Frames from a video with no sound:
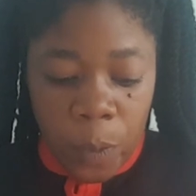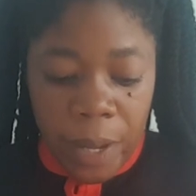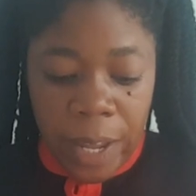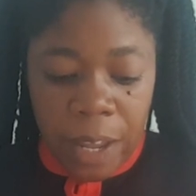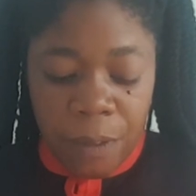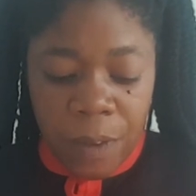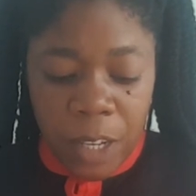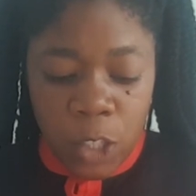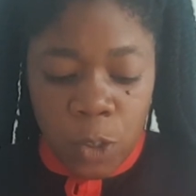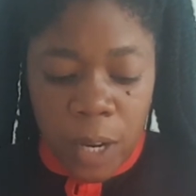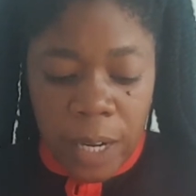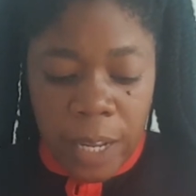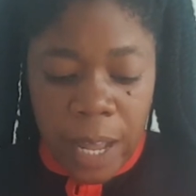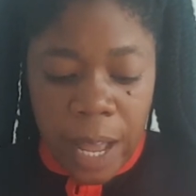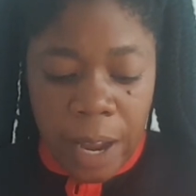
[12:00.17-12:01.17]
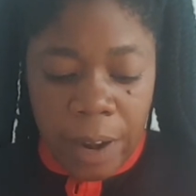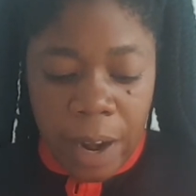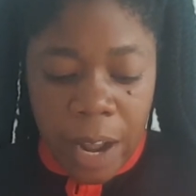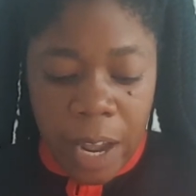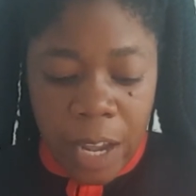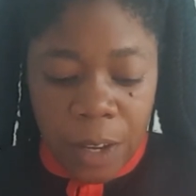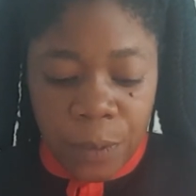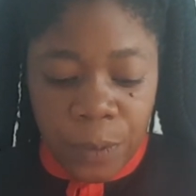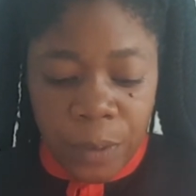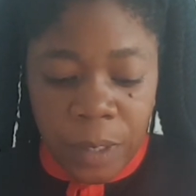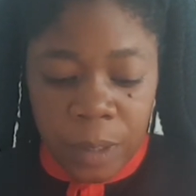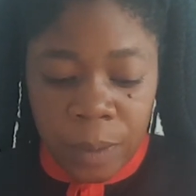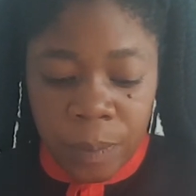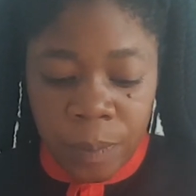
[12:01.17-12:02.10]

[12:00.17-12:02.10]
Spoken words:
we eventually arrived,